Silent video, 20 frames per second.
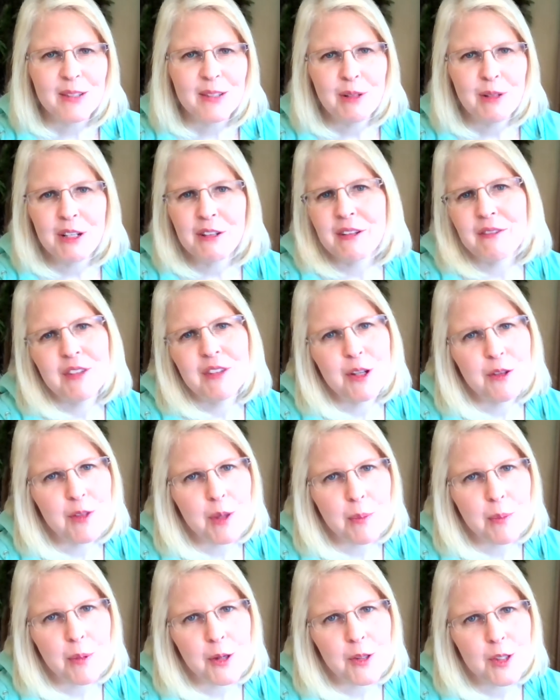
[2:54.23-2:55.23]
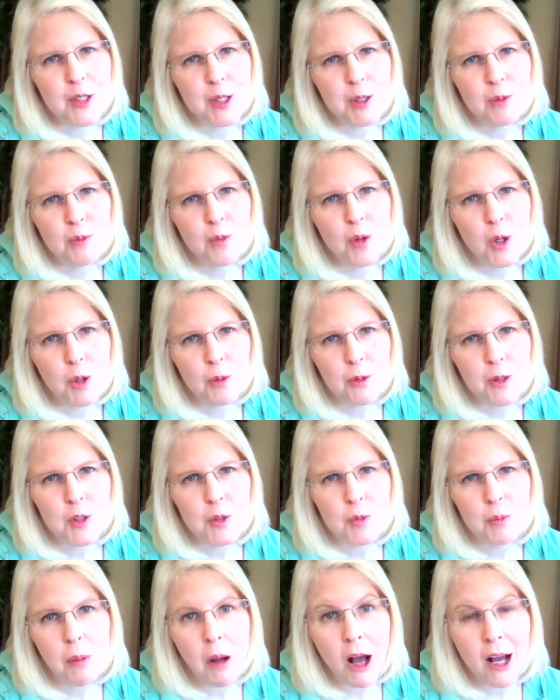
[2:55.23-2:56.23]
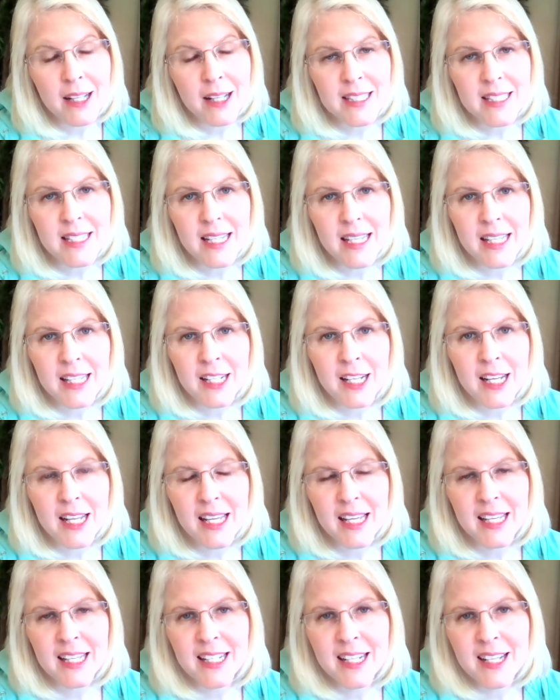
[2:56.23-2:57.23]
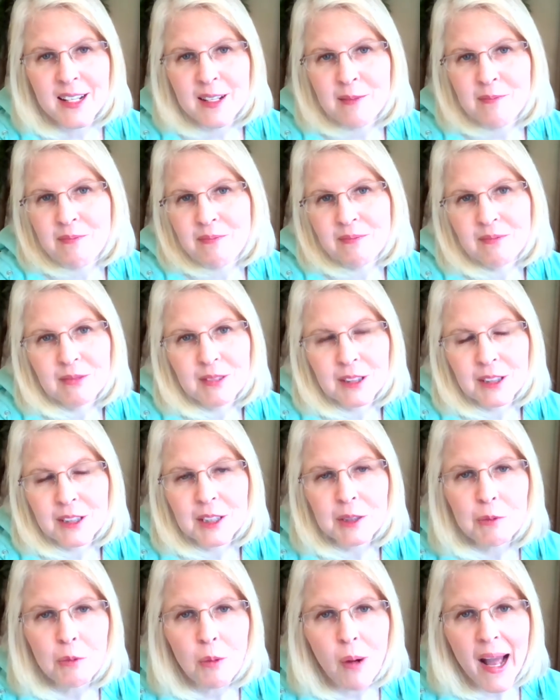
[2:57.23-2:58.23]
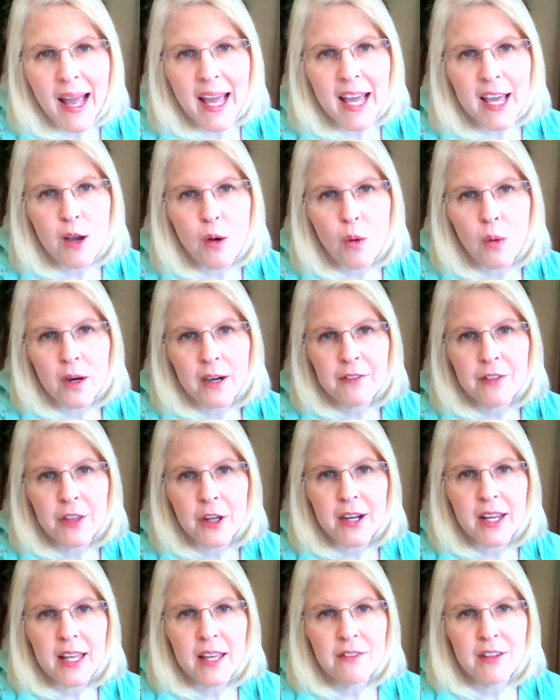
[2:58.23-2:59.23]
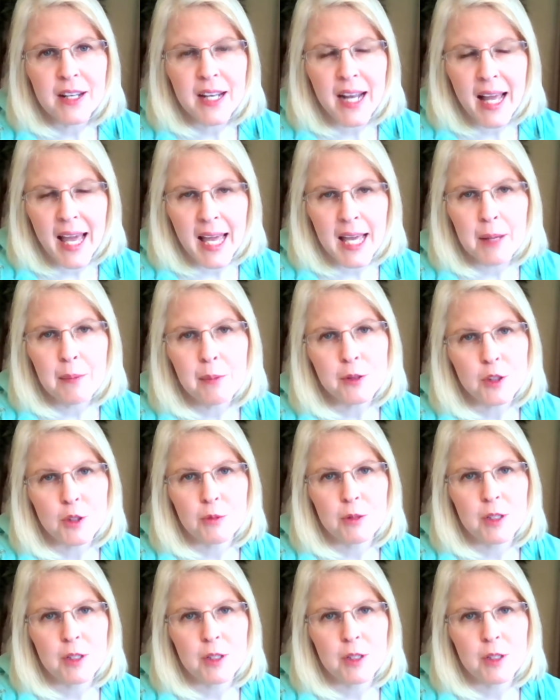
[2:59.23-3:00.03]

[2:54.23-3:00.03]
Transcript: We don't even know if the person will respond in a good way or if they're even able to